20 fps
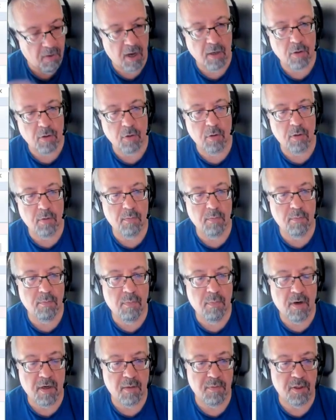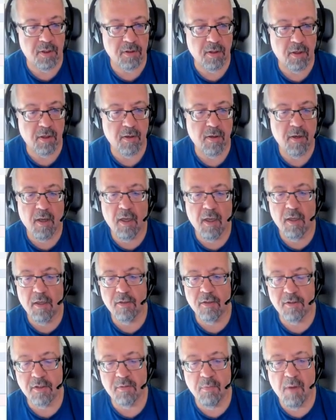macro parameter.
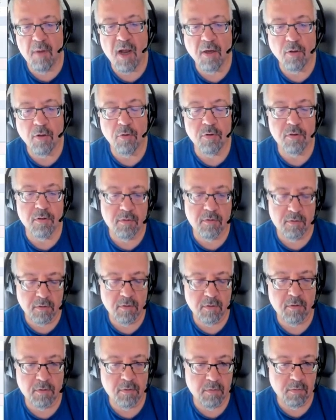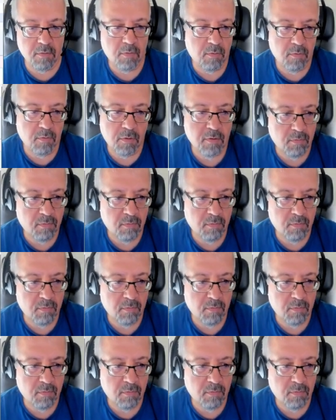This macros, this is